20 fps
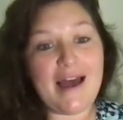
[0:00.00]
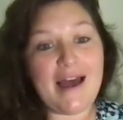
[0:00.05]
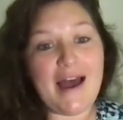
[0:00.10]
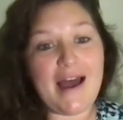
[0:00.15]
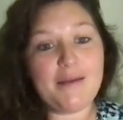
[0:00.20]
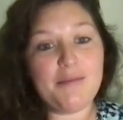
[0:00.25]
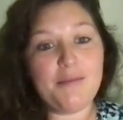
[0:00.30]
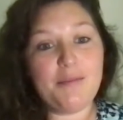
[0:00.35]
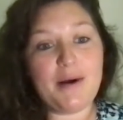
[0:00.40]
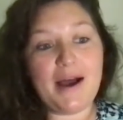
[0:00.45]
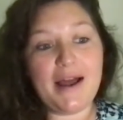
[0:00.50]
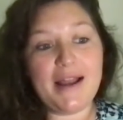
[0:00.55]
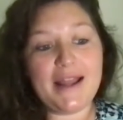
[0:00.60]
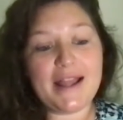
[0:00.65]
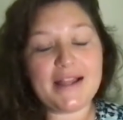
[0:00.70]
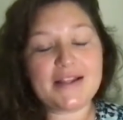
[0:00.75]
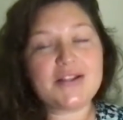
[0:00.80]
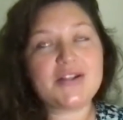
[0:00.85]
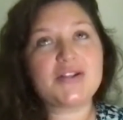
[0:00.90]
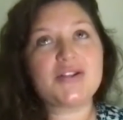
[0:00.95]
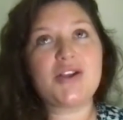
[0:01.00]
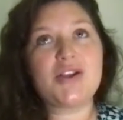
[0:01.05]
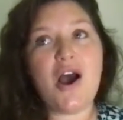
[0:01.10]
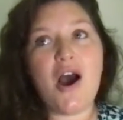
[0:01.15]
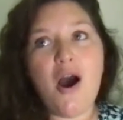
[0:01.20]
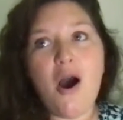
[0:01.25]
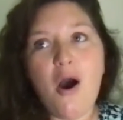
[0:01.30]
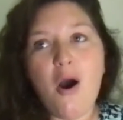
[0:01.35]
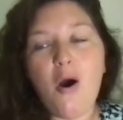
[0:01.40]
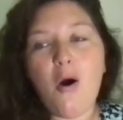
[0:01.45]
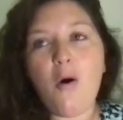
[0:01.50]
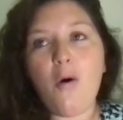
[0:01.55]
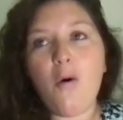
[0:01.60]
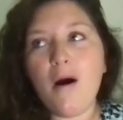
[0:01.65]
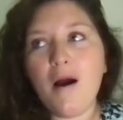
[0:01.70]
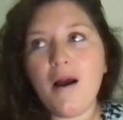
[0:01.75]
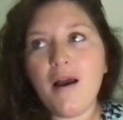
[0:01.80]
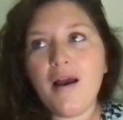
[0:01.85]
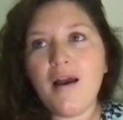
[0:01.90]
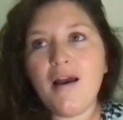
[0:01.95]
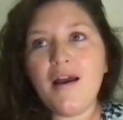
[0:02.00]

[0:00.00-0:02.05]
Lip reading: that, but it's so